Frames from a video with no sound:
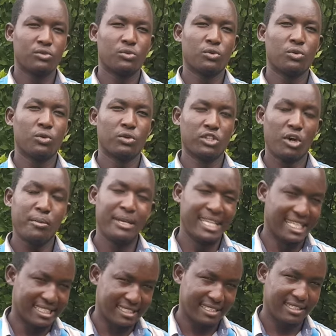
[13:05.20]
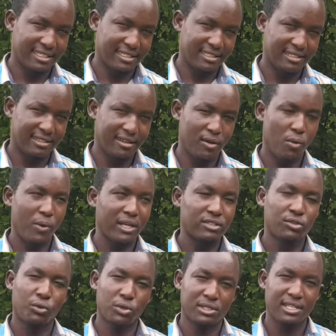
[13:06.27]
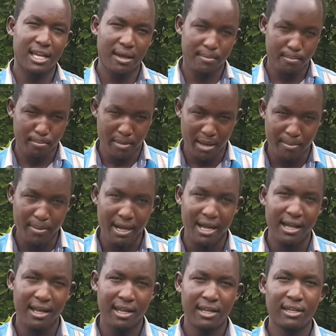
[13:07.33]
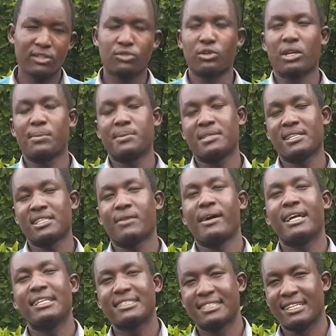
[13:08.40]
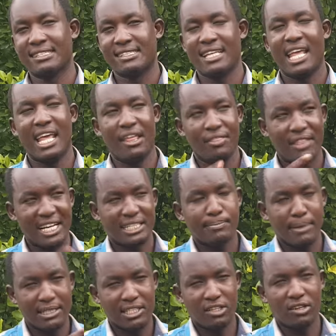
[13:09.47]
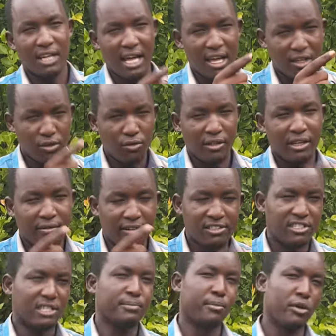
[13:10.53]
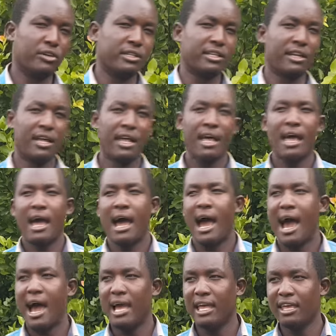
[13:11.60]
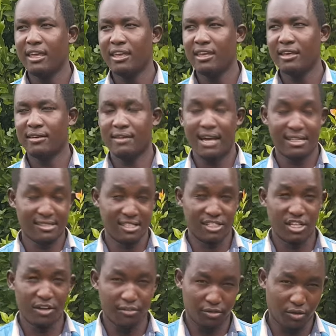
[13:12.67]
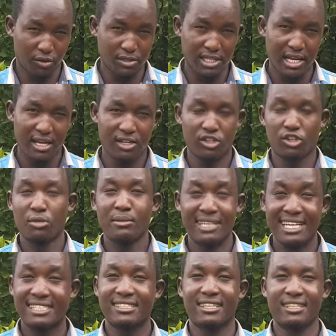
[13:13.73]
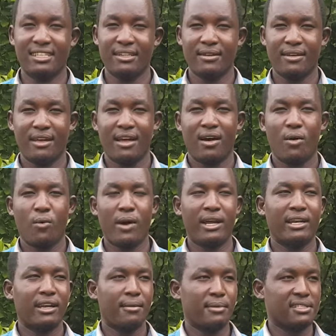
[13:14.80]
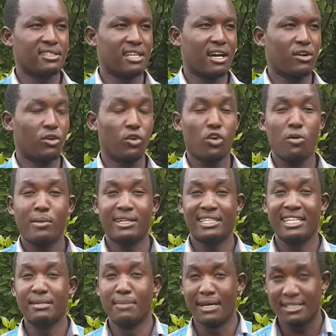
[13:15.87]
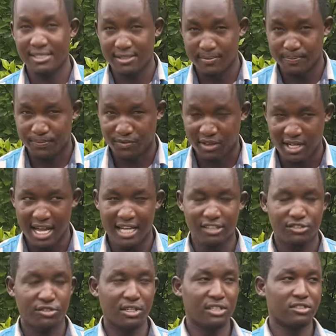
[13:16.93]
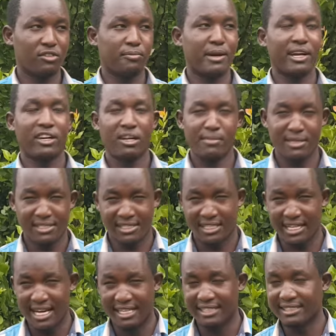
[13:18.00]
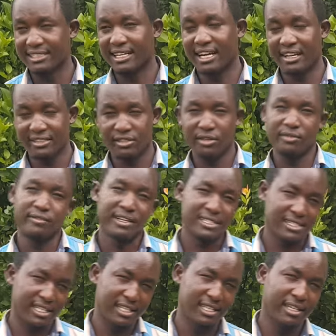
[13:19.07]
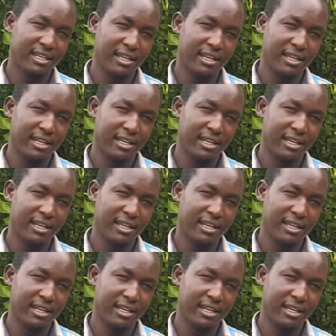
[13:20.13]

to nominate one Tucusa member to represent our interest in that particular youth advisory board. I, as the chair of Tucusa, nominated one Mr. Lokoma Didimas, a student of biochemistry at Kenyatta University,